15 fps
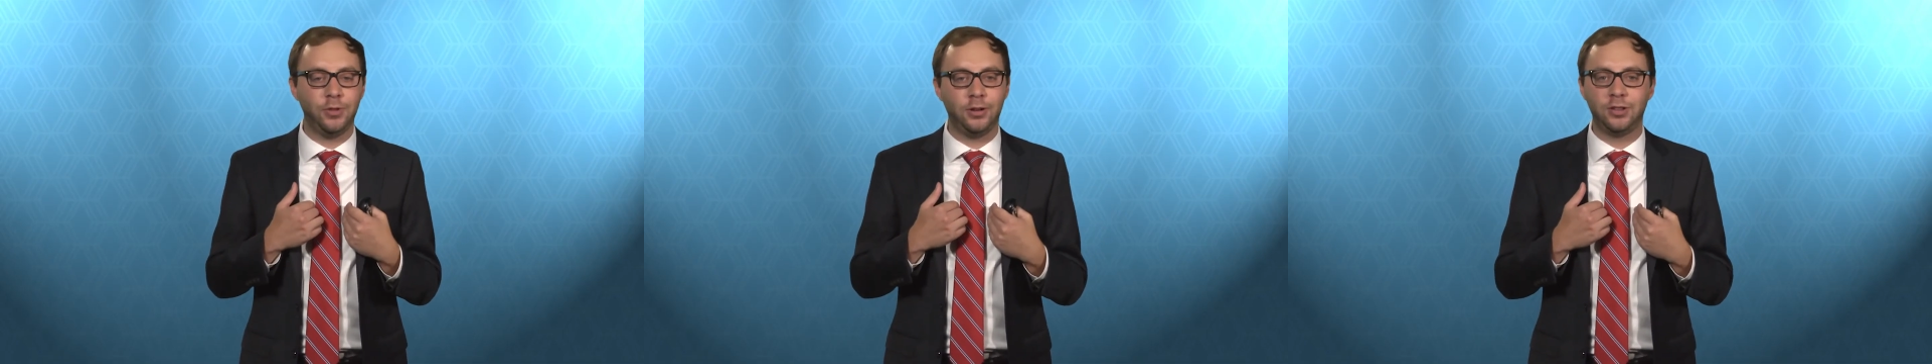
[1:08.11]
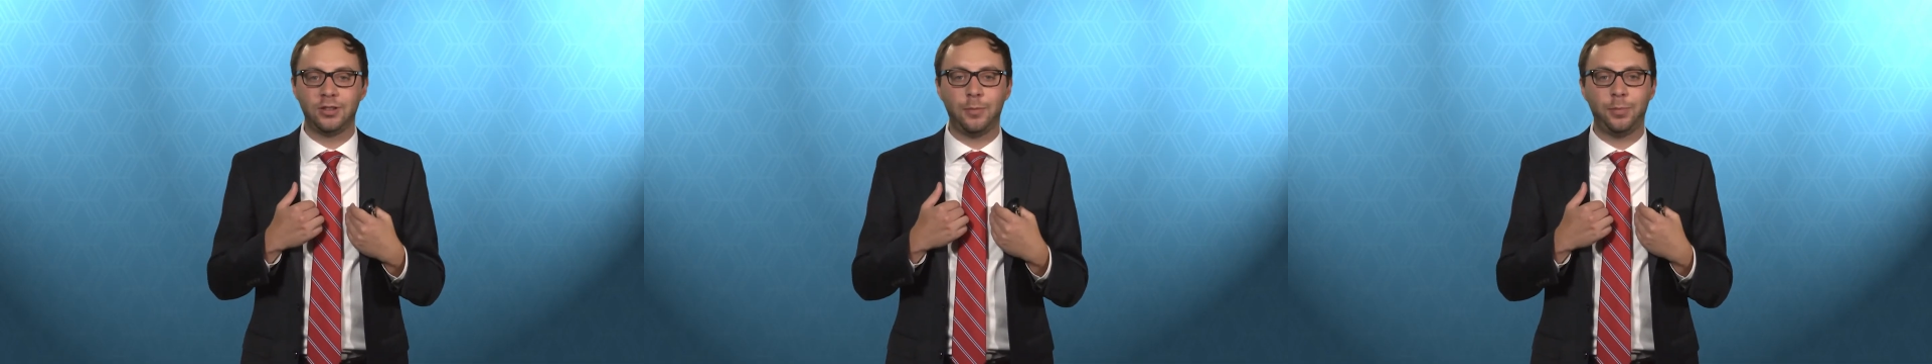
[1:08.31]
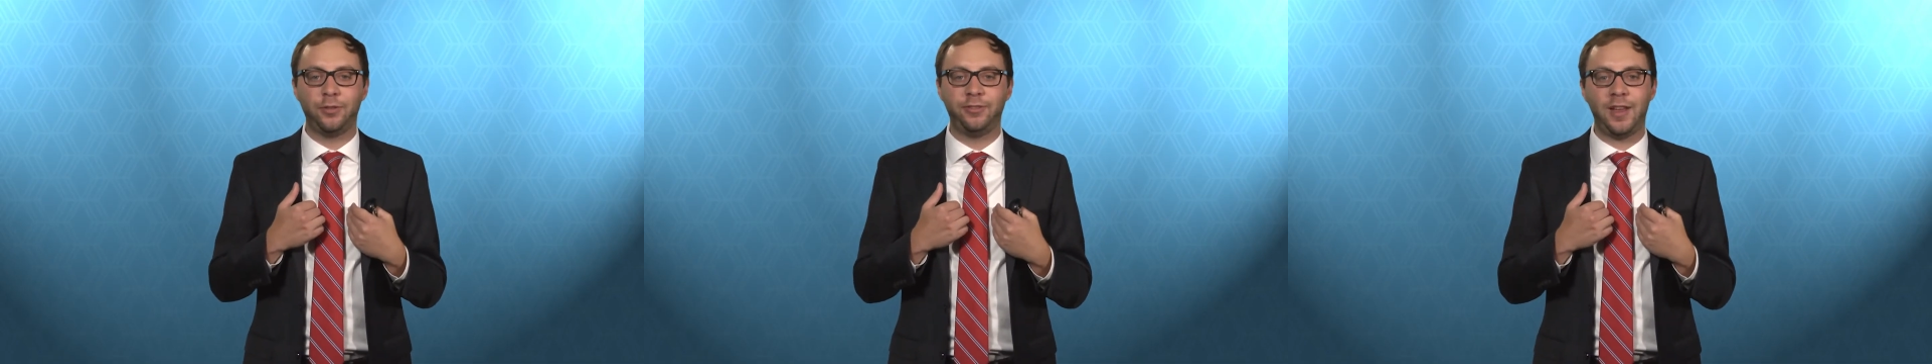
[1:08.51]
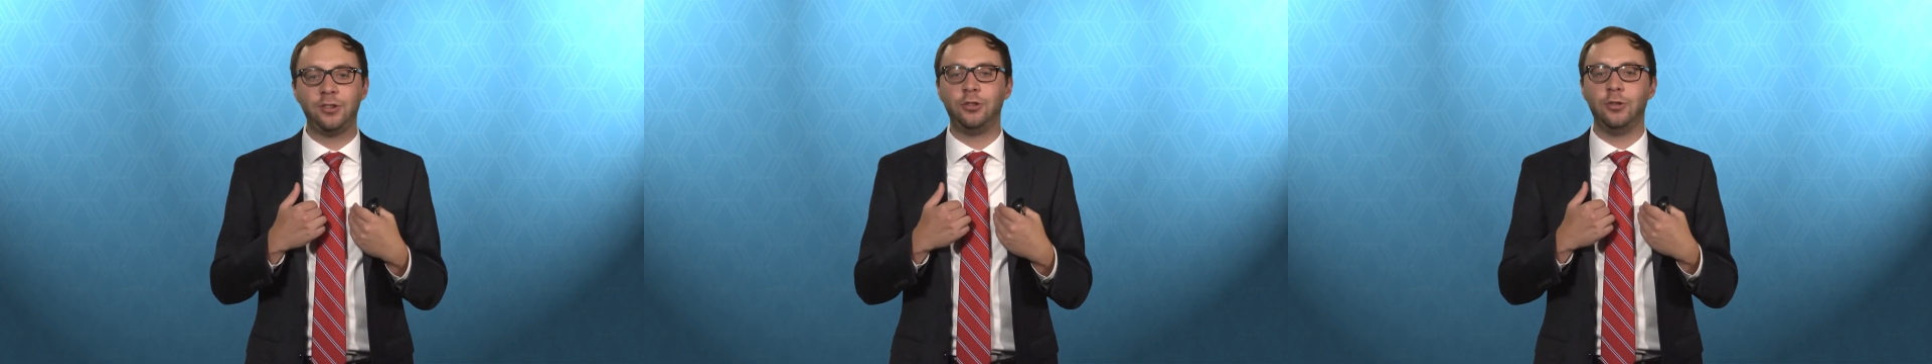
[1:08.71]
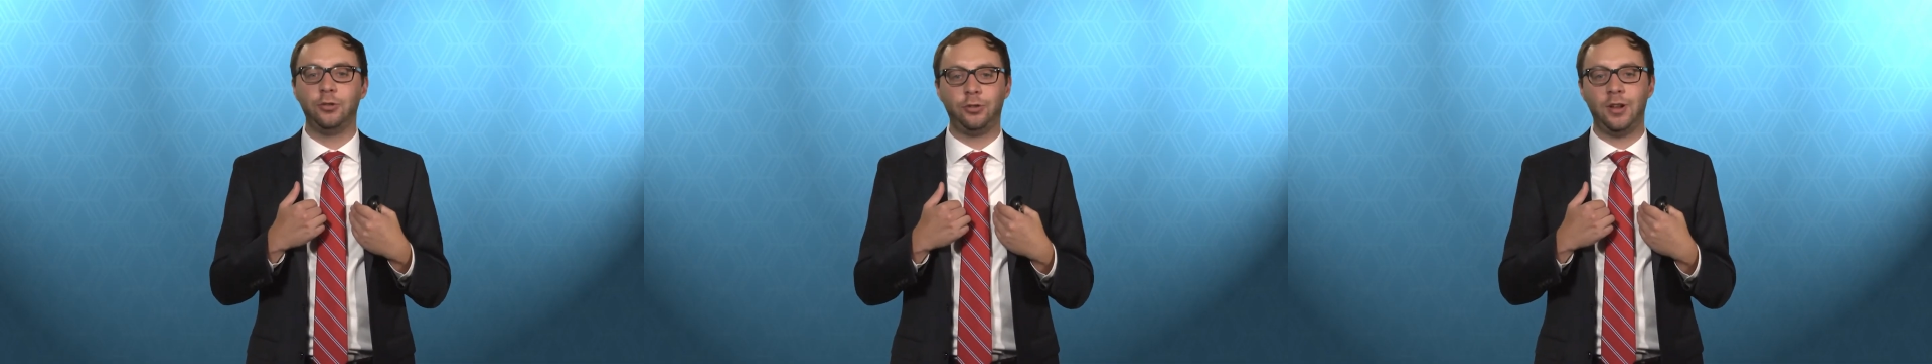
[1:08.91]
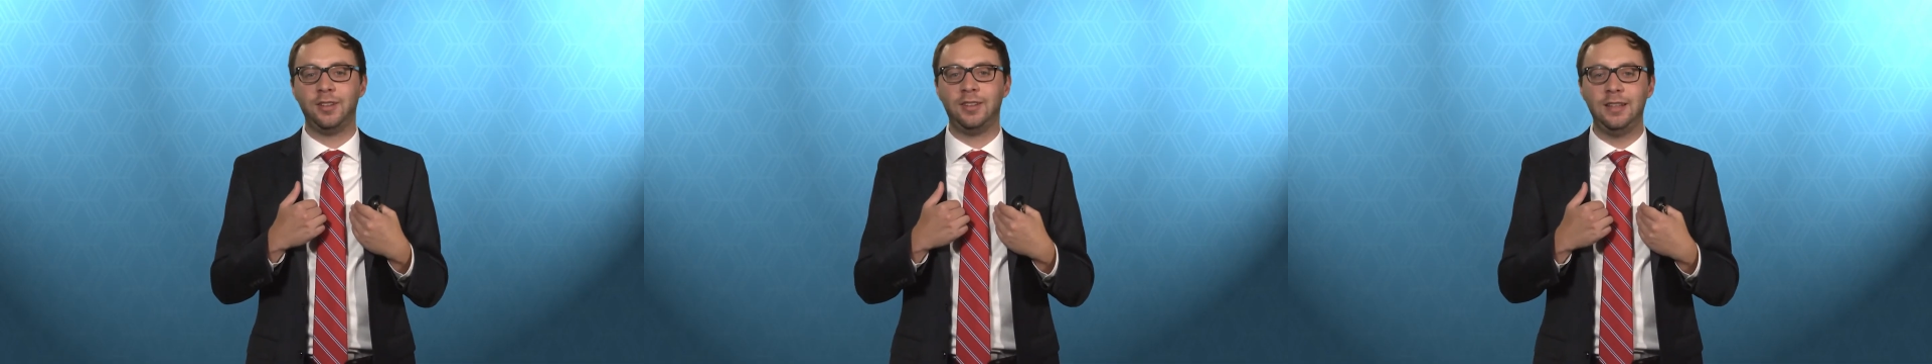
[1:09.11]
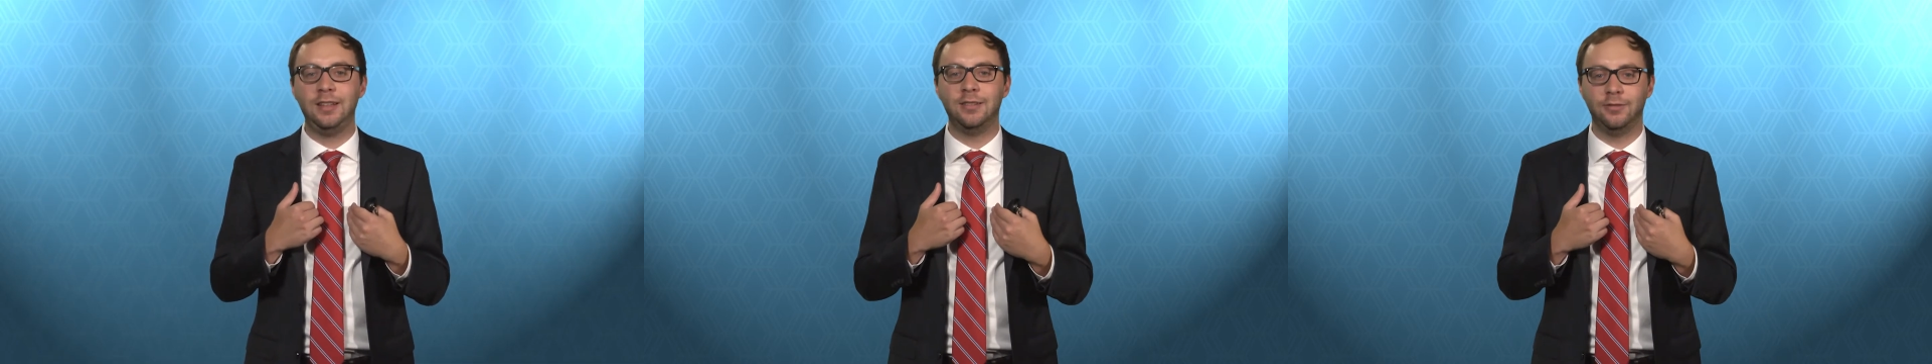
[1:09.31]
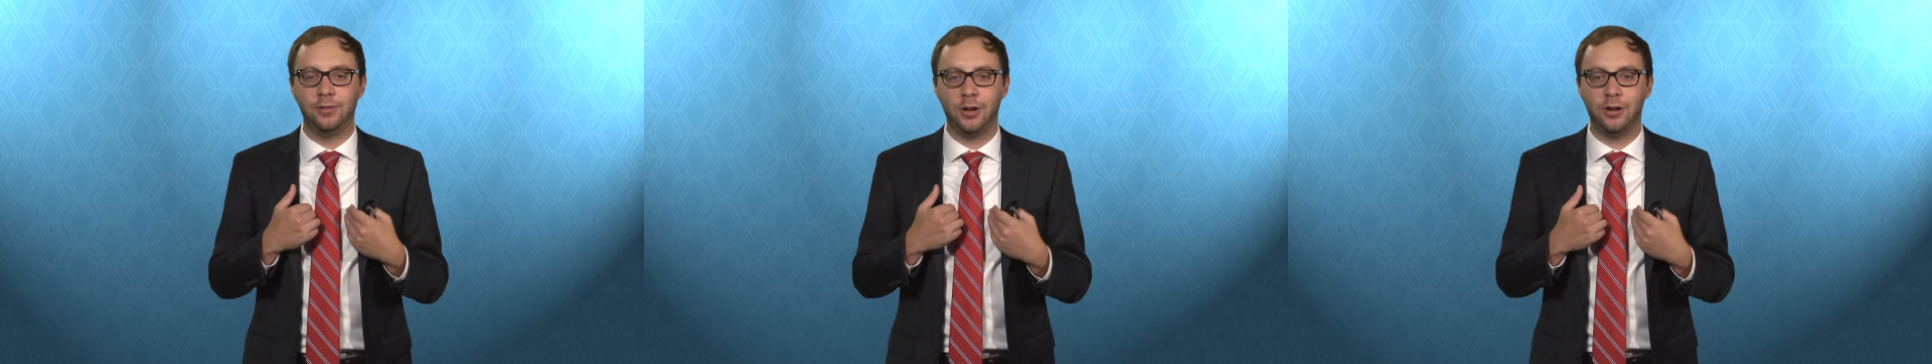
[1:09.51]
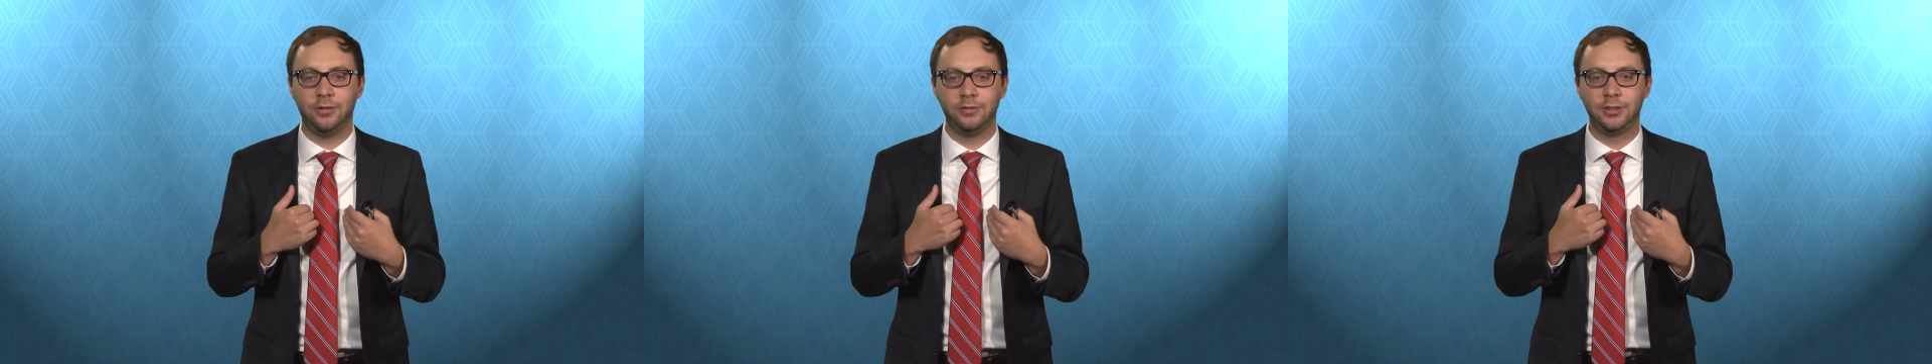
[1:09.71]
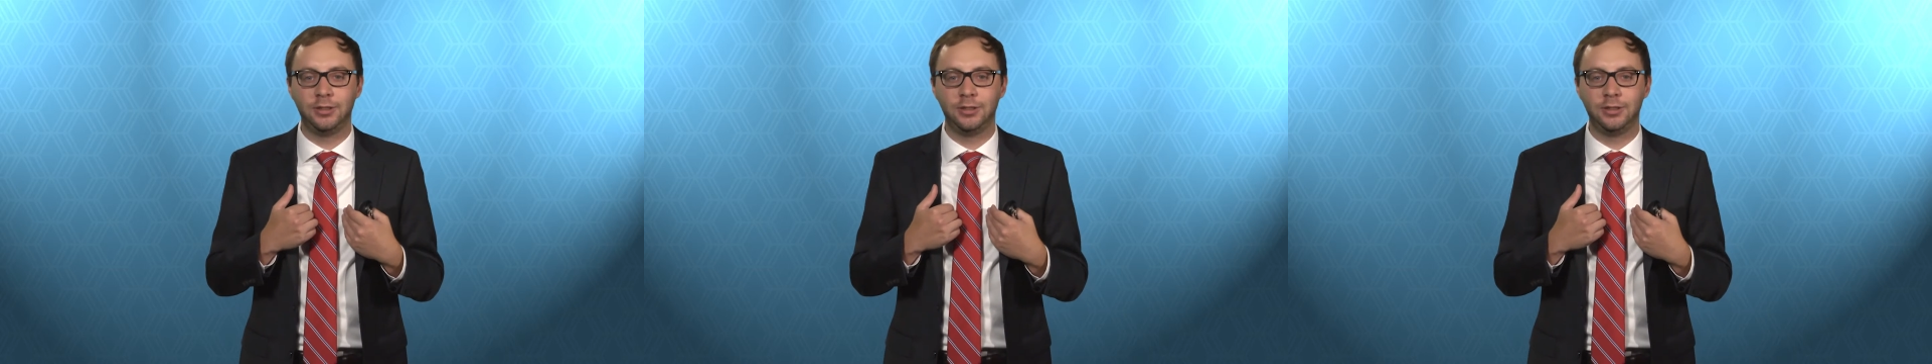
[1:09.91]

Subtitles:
there's some professional trustee involved.